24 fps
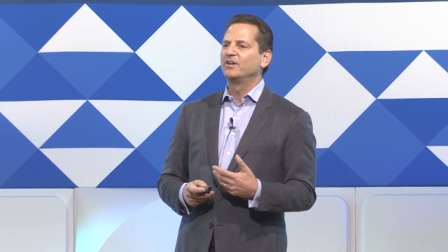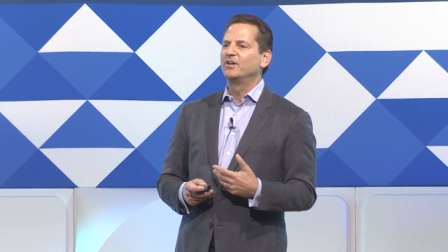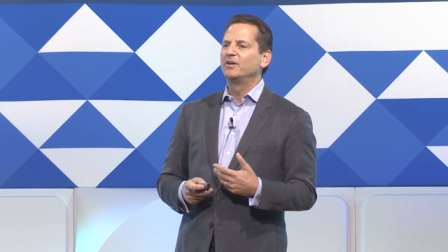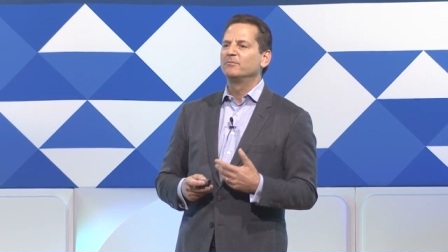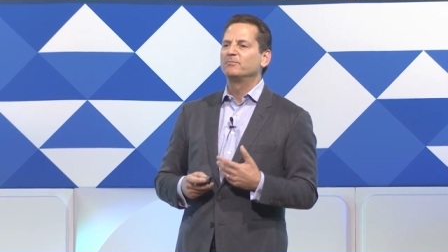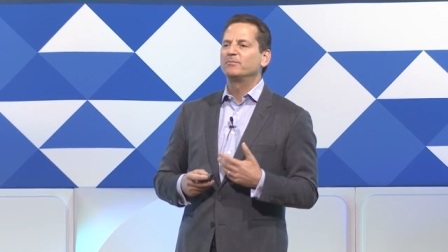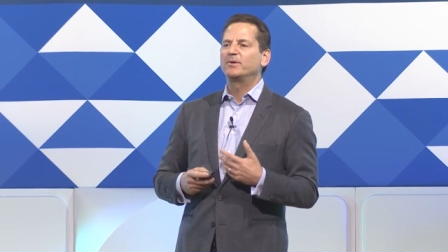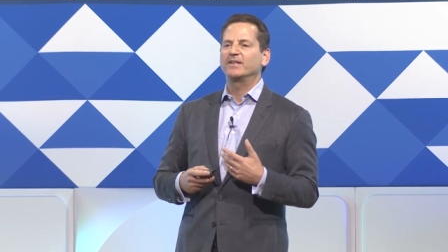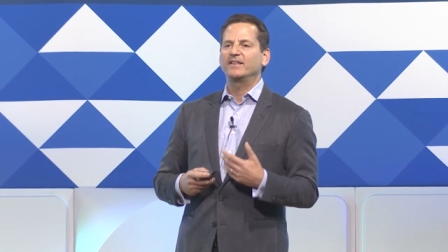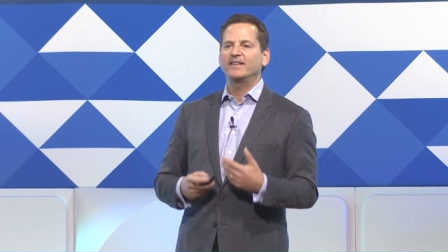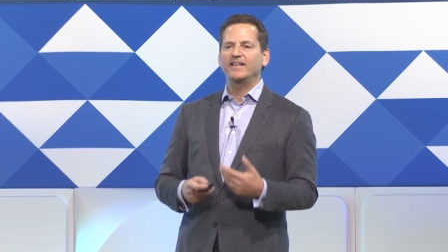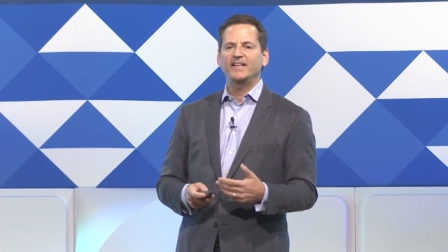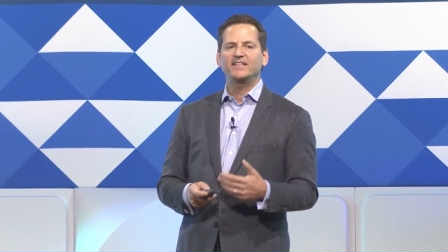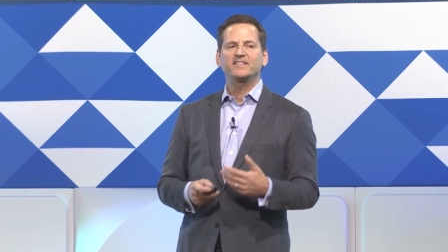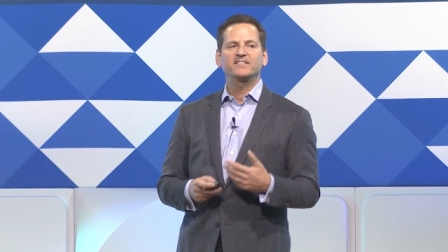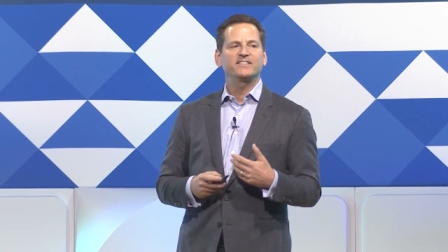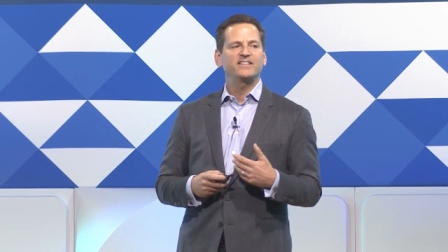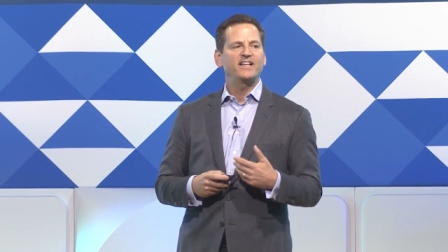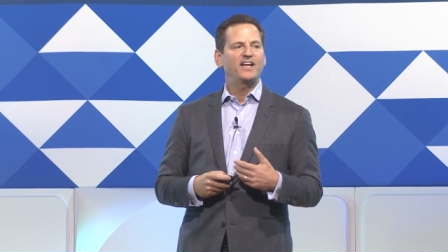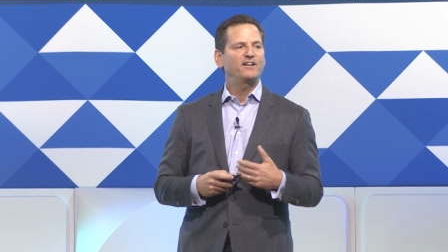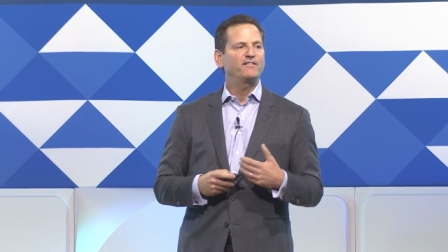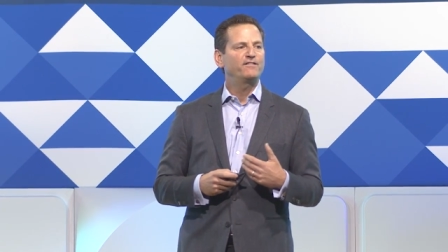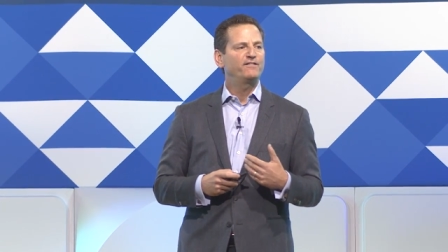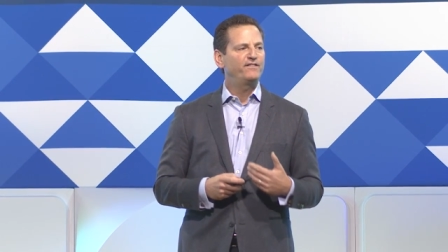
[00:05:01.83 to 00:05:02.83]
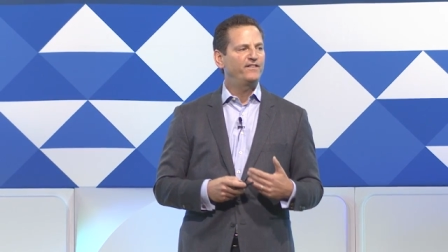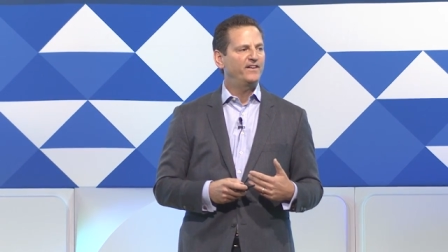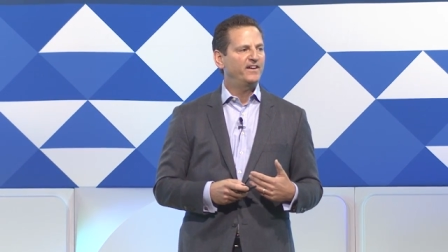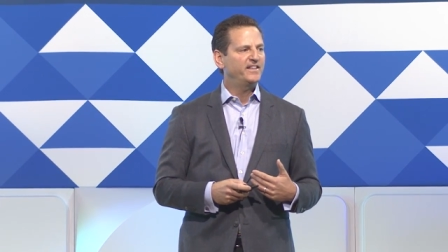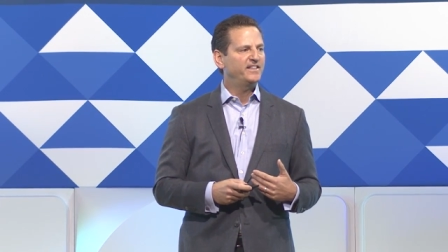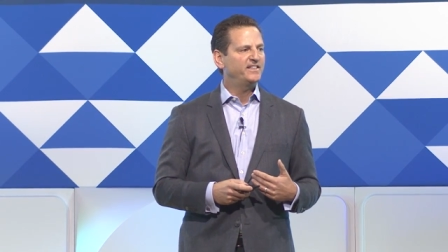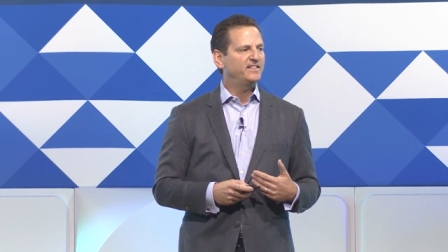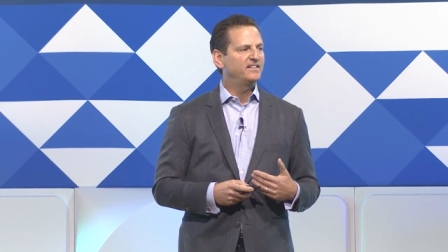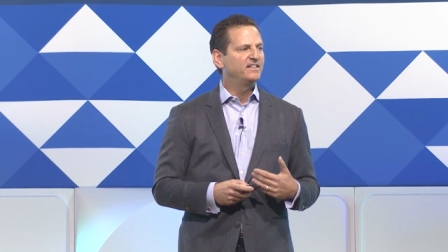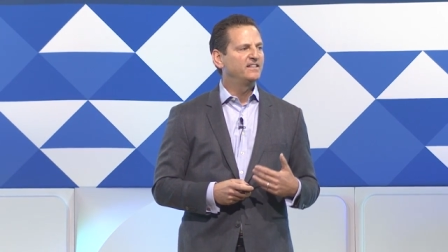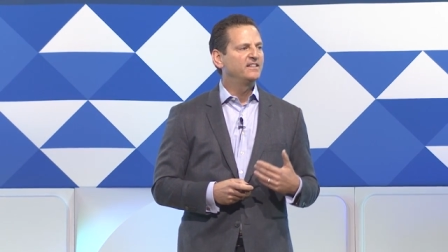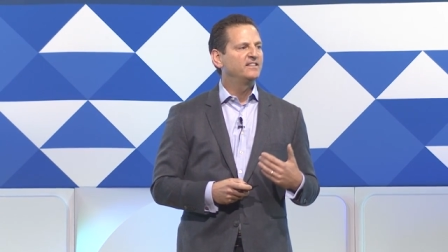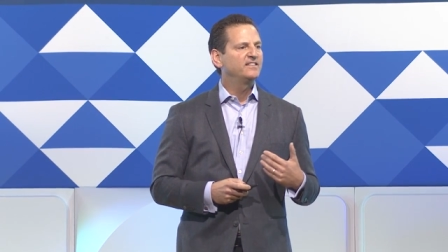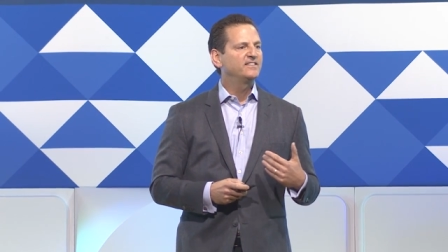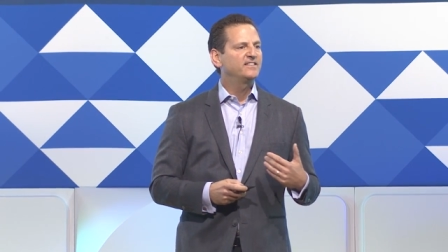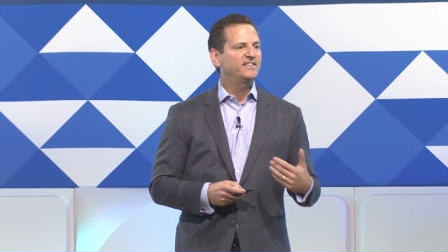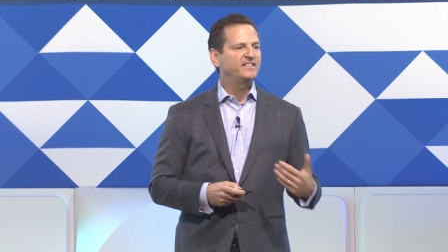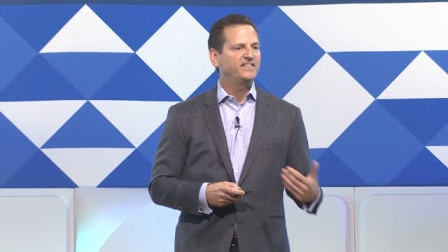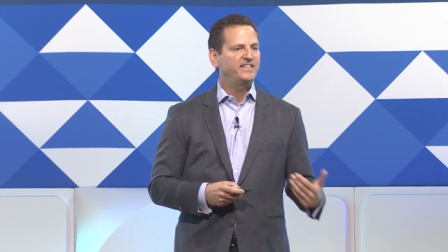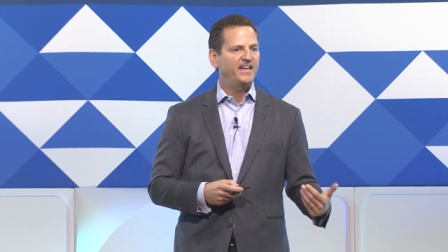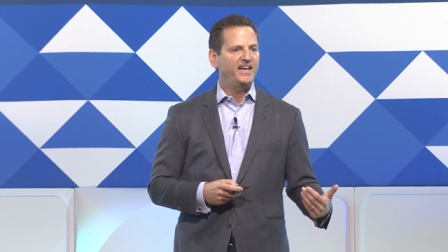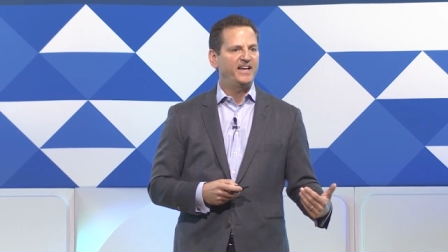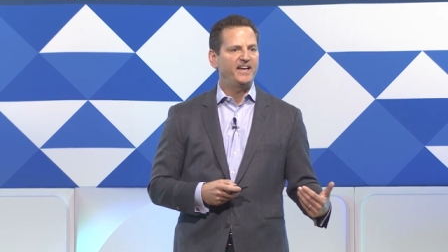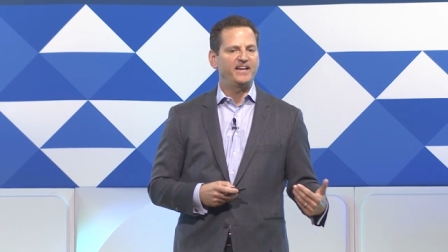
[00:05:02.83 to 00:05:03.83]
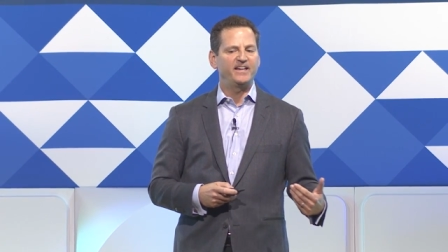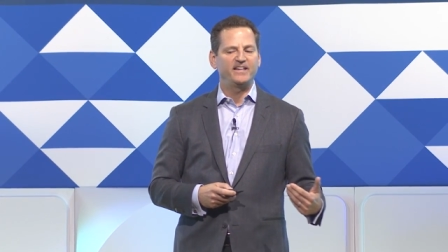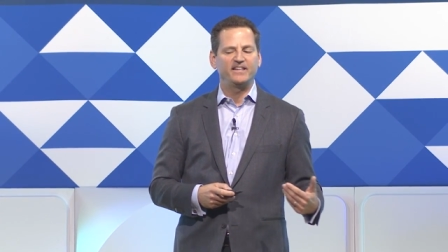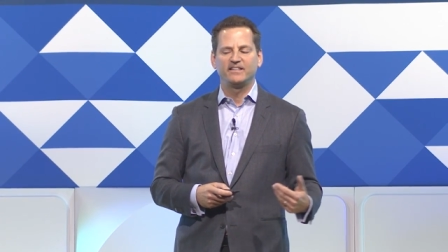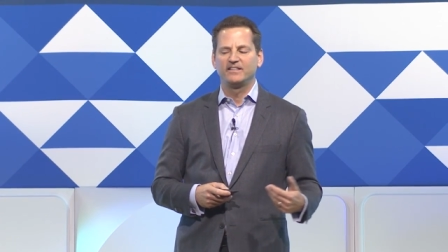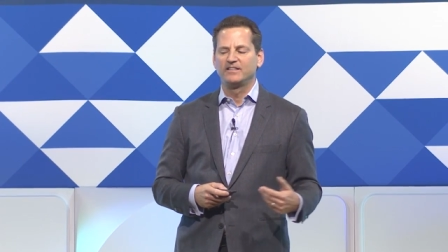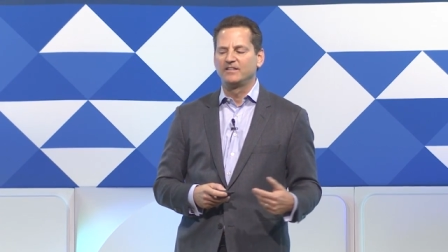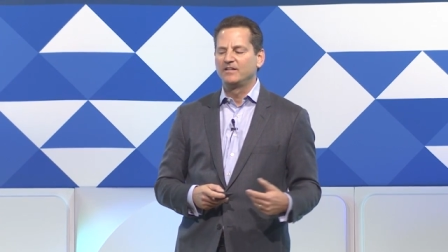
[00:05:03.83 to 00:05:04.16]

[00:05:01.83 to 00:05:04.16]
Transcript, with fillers: but let's not fight today.